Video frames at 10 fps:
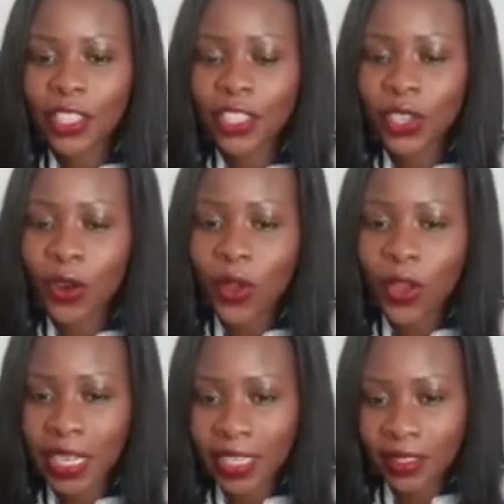show
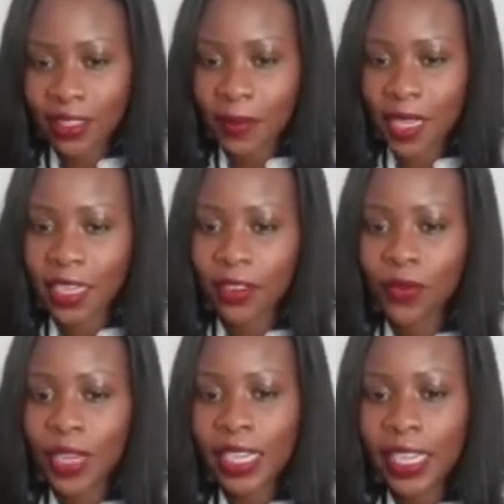Connect in a Minute
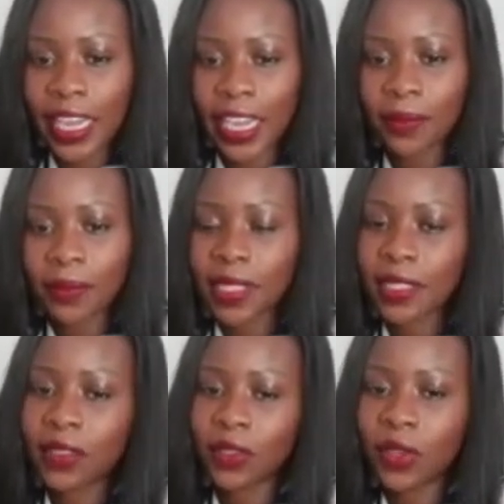really aims
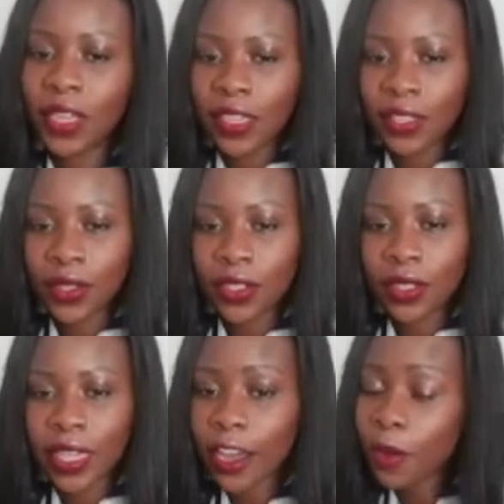to
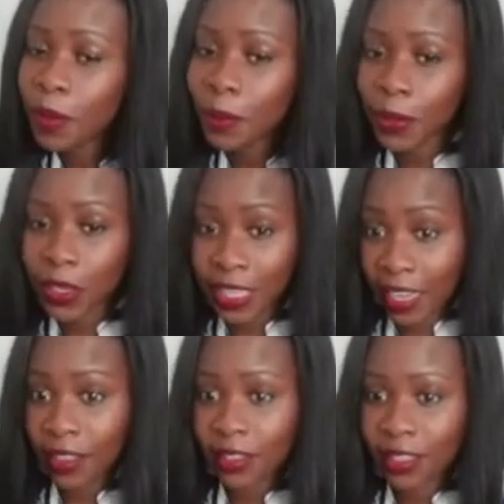help people
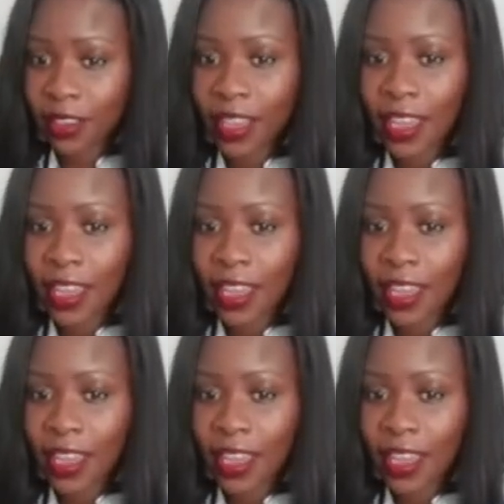connect,